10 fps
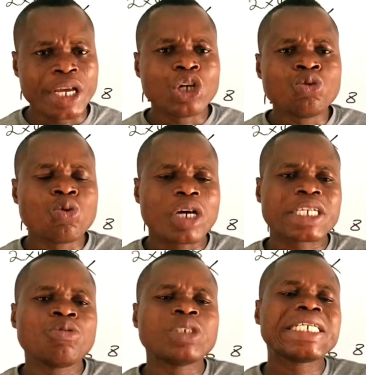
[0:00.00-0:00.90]
You
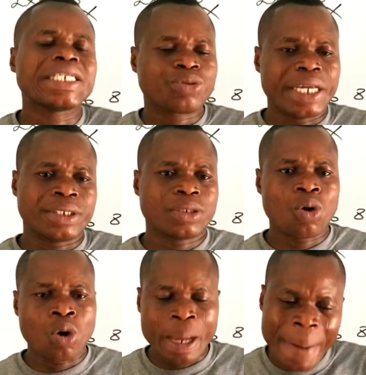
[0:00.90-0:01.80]
yourself will see the trend
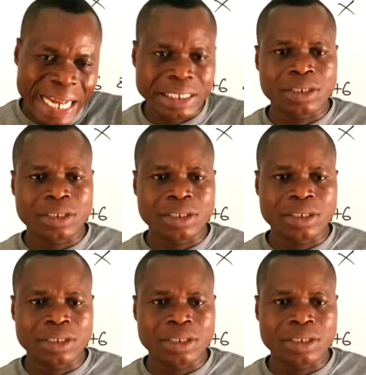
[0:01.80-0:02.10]
or the pattern.